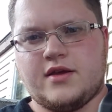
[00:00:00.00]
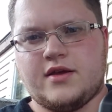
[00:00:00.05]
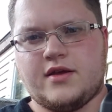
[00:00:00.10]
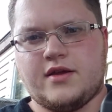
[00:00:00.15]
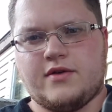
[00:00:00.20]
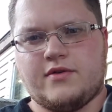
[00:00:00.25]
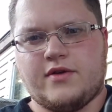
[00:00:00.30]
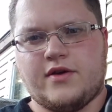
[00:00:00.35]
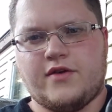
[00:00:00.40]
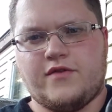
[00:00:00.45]
I
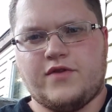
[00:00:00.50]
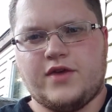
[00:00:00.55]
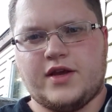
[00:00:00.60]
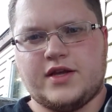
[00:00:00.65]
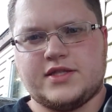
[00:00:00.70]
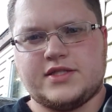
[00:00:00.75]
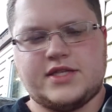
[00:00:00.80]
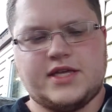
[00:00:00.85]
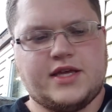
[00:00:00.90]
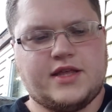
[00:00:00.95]
don't know if you
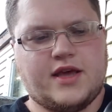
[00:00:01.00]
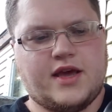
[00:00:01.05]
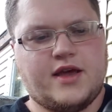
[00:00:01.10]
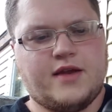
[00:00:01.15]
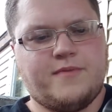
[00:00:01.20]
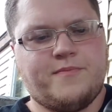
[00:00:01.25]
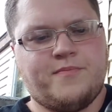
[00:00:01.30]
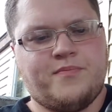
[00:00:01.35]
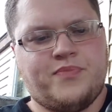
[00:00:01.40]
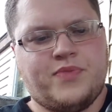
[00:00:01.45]
can see that,
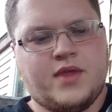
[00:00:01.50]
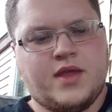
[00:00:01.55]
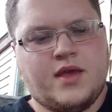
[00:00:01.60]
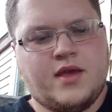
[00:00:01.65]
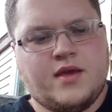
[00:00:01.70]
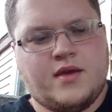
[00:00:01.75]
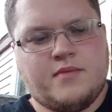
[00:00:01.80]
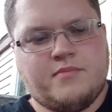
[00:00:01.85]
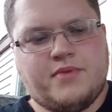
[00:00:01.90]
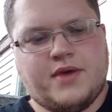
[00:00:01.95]

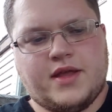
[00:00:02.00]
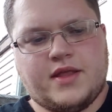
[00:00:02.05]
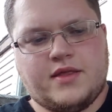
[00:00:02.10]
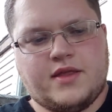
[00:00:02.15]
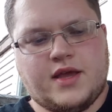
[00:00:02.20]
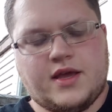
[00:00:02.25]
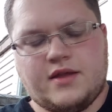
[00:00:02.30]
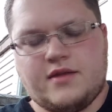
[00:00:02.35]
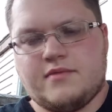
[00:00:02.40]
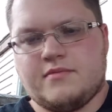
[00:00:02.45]
but
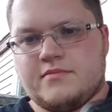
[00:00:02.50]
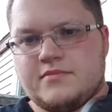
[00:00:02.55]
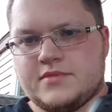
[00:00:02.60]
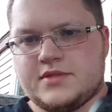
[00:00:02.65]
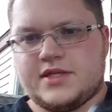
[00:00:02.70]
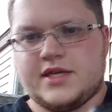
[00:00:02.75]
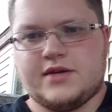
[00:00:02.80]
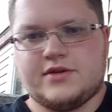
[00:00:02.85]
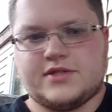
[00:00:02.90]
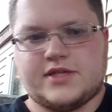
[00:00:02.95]
that
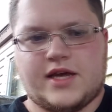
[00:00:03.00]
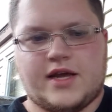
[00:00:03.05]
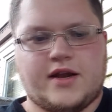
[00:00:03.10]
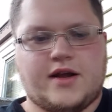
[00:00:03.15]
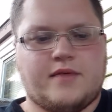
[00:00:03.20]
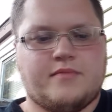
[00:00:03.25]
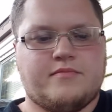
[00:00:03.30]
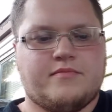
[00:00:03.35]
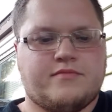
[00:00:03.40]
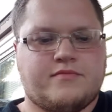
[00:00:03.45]
seals that
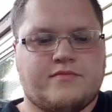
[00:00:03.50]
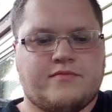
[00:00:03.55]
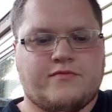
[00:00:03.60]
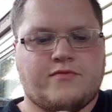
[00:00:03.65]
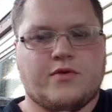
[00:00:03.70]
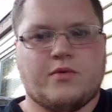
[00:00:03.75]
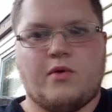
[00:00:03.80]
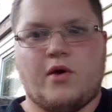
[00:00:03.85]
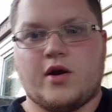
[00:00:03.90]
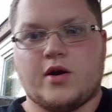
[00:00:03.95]
up
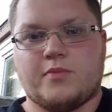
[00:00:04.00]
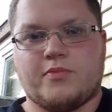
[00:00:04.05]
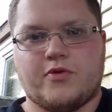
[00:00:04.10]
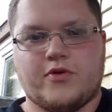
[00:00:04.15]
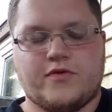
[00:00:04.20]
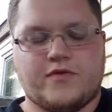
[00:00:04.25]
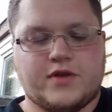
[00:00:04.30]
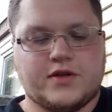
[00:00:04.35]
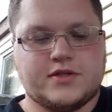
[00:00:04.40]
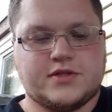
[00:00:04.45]
for
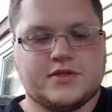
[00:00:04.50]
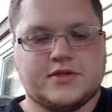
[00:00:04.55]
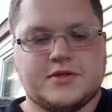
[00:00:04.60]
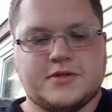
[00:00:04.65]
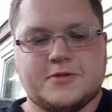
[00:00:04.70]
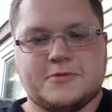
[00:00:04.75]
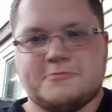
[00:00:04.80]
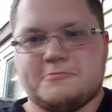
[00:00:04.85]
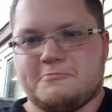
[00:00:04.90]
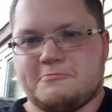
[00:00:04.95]
waterproofness.
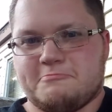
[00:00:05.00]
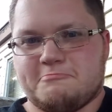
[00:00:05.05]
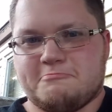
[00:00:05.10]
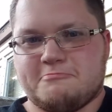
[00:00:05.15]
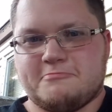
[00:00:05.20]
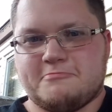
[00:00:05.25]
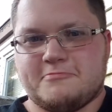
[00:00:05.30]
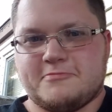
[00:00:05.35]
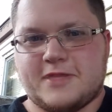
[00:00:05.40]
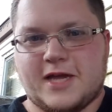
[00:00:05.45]

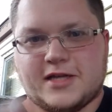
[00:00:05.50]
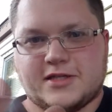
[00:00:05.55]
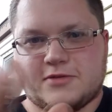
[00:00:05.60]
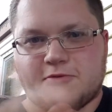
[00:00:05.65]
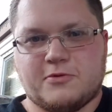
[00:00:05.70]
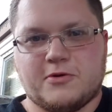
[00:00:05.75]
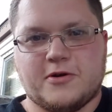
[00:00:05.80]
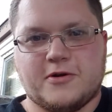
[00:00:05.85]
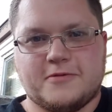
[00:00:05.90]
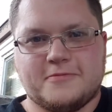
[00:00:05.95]
That's a
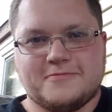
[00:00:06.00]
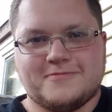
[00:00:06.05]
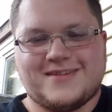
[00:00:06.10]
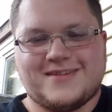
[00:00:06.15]
word.